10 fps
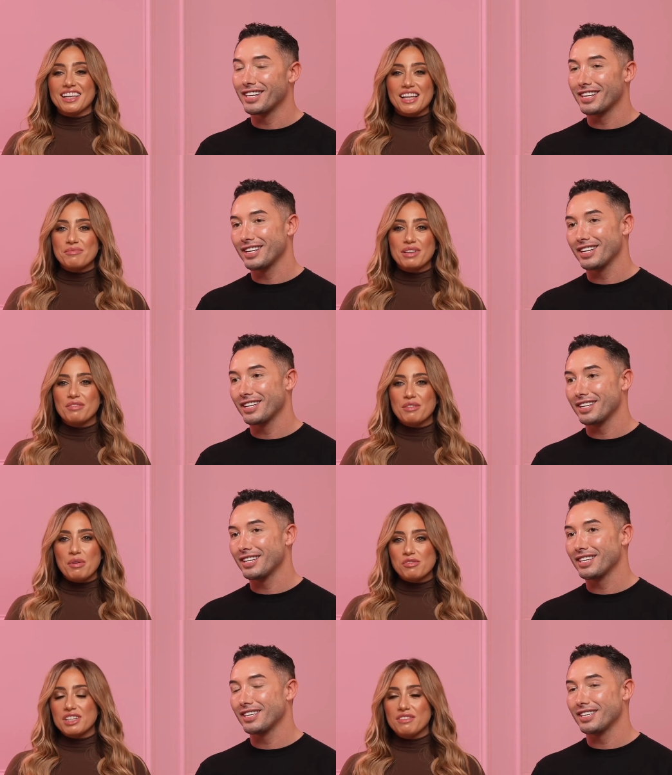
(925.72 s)
Speaker 1: it gets me even
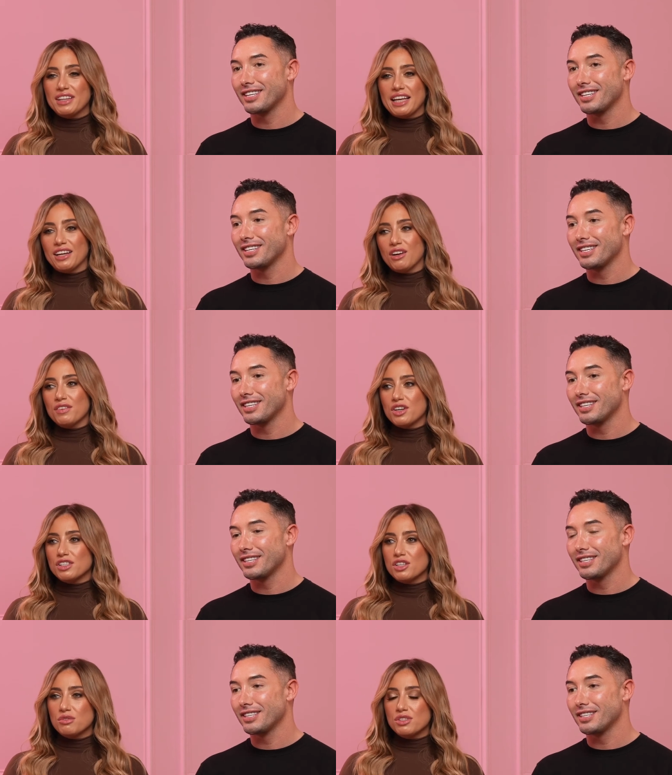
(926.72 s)
emotionally even thinking of it
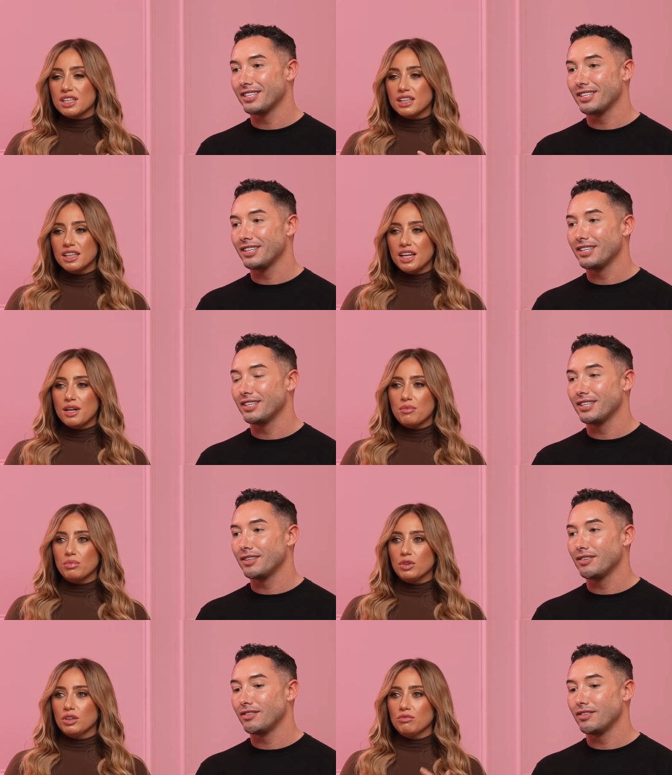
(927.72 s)
because I used to
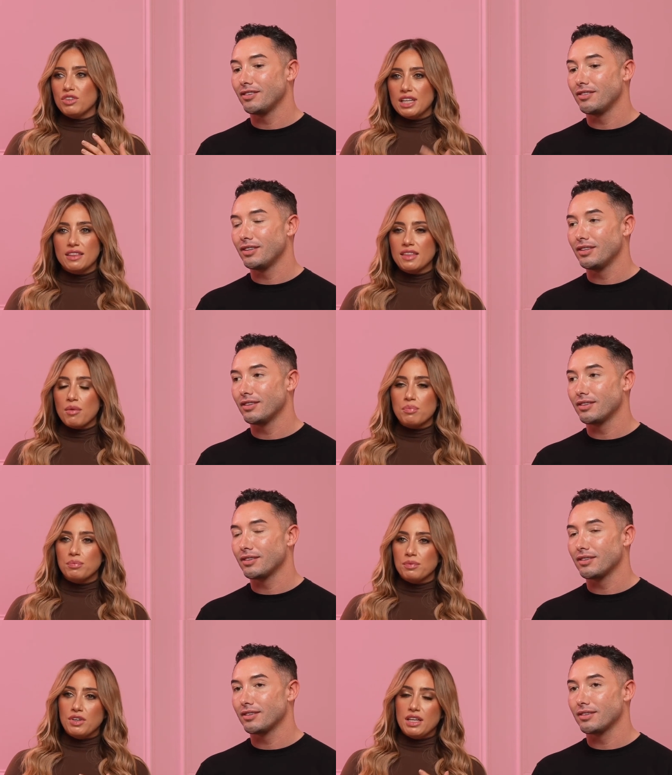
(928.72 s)
read that
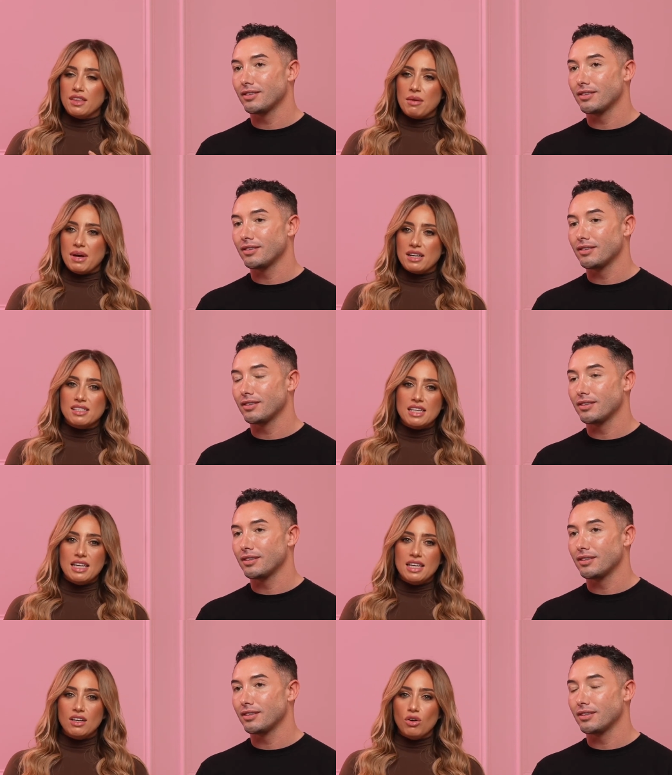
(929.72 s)
read that
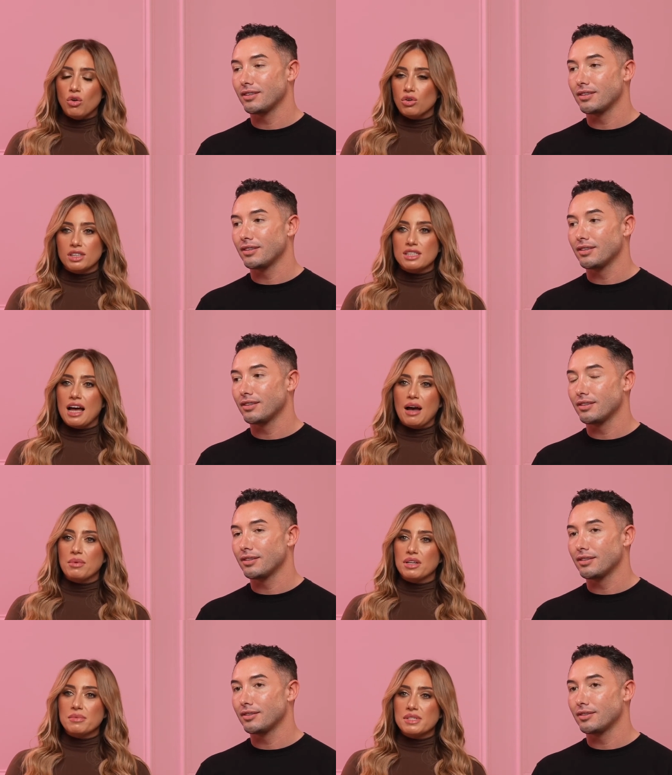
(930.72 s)
magazine all the time when I